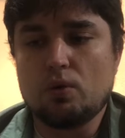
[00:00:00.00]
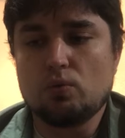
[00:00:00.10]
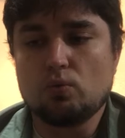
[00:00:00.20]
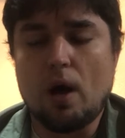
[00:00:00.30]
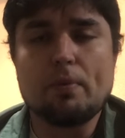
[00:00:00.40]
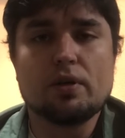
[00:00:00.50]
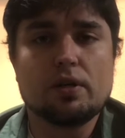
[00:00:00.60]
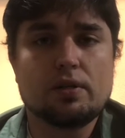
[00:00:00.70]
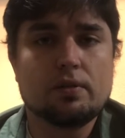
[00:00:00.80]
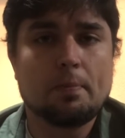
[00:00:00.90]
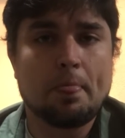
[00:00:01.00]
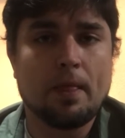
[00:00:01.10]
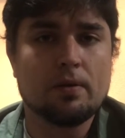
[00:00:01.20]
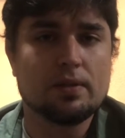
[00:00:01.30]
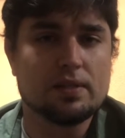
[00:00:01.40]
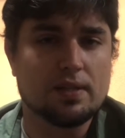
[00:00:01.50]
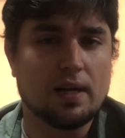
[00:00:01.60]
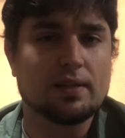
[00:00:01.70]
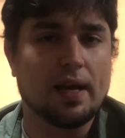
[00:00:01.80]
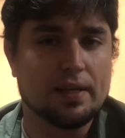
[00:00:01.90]
Robinhood is
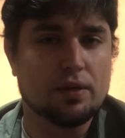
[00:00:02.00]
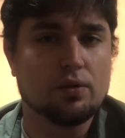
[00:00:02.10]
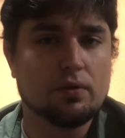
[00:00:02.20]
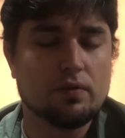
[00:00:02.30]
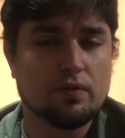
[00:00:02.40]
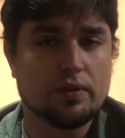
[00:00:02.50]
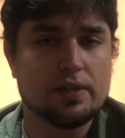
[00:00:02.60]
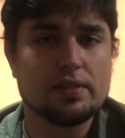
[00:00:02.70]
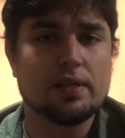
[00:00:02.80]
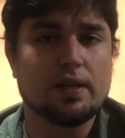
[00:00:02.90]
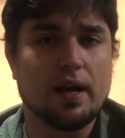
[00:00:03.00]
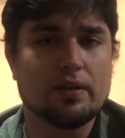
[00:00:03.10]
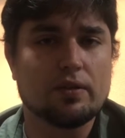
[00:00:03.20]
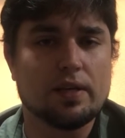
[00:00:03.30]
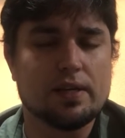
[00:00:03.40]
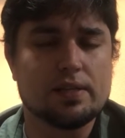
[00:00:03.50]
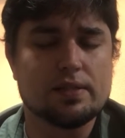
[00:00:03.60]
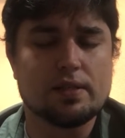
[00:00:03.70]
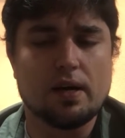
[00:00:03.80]
not the ideal for this, and neither is